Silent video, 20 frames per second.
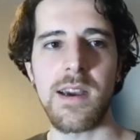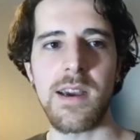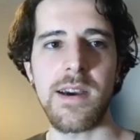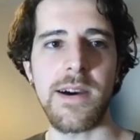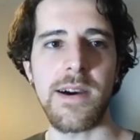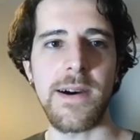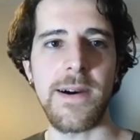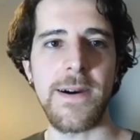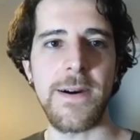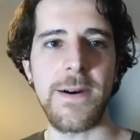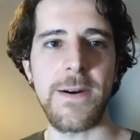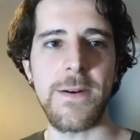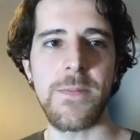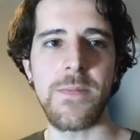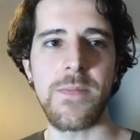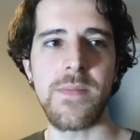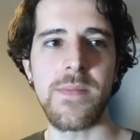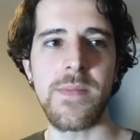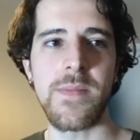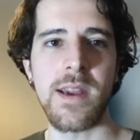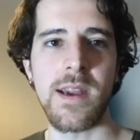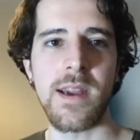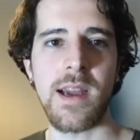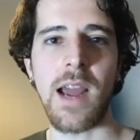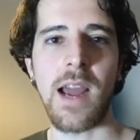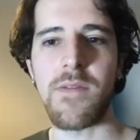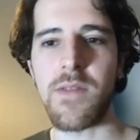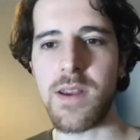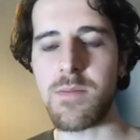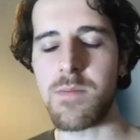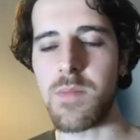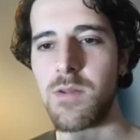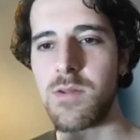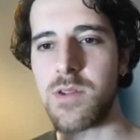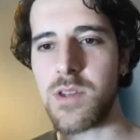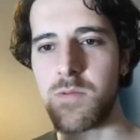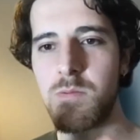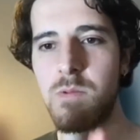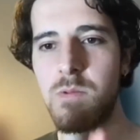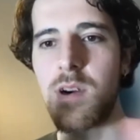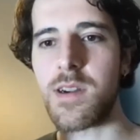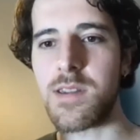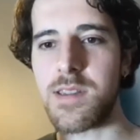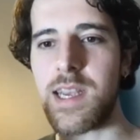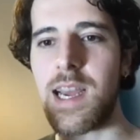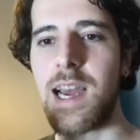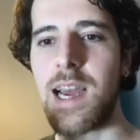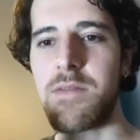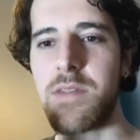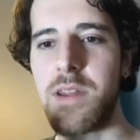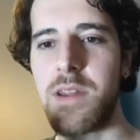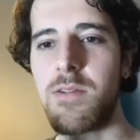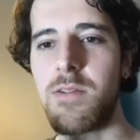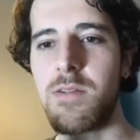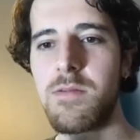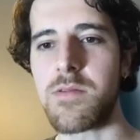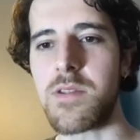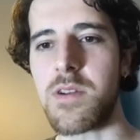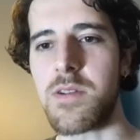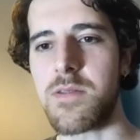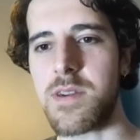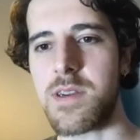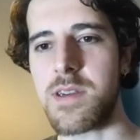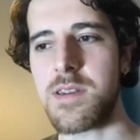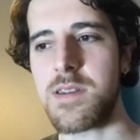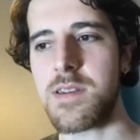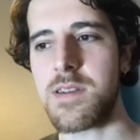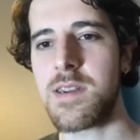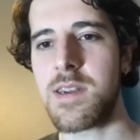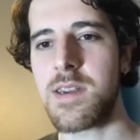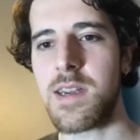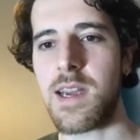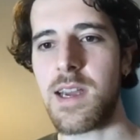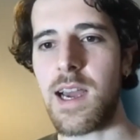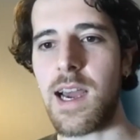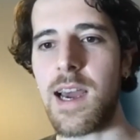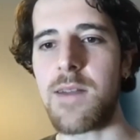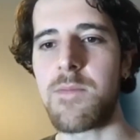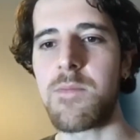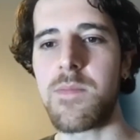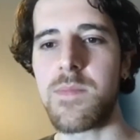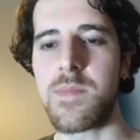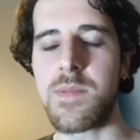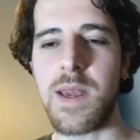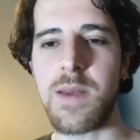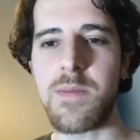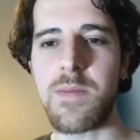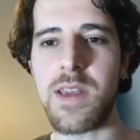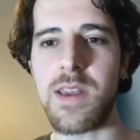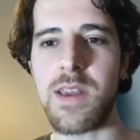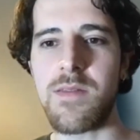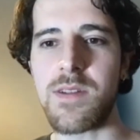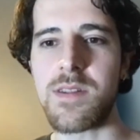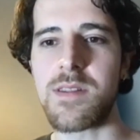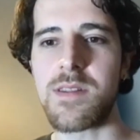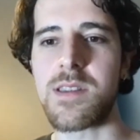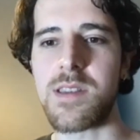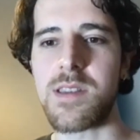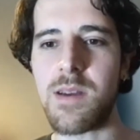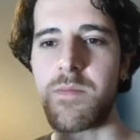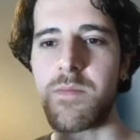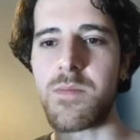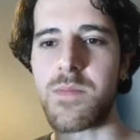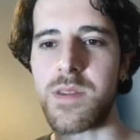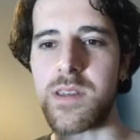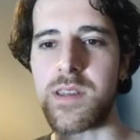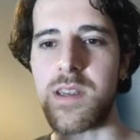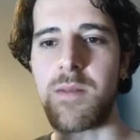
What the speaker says: I think most words have their own token, and maybe even some